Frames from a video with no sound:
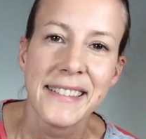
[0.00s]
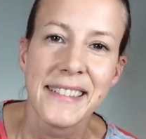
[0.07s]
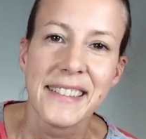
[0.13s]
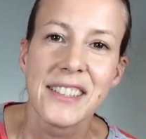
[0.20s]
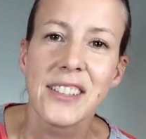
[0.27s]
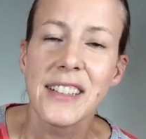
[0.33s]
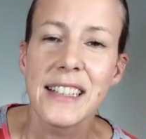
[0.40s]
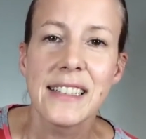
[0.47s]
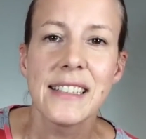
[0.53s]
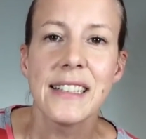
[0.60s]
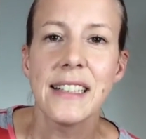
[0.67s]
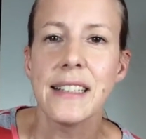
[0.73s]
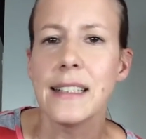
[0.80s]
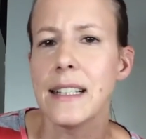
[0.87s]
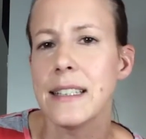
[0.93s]
So let's
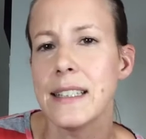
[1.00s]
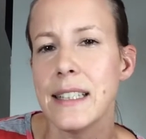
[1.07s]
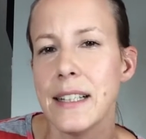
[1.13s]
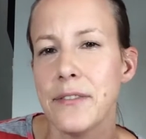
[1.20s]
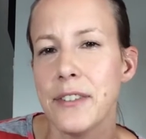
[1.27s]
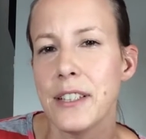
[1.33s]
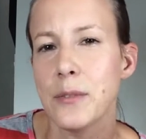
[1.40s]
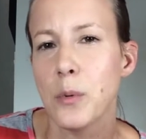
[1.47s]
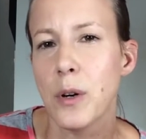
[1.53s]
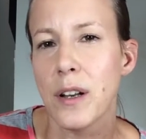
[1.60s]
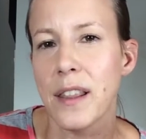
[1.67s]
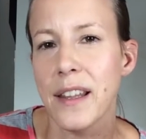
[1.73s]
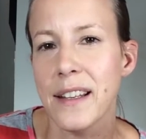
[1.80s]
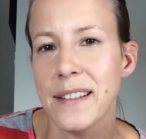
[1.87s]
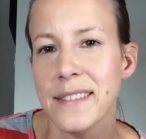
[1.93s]
see if it's
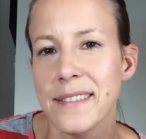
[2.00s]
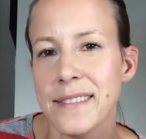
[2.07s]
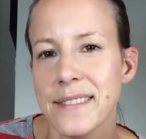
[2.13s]
worth it.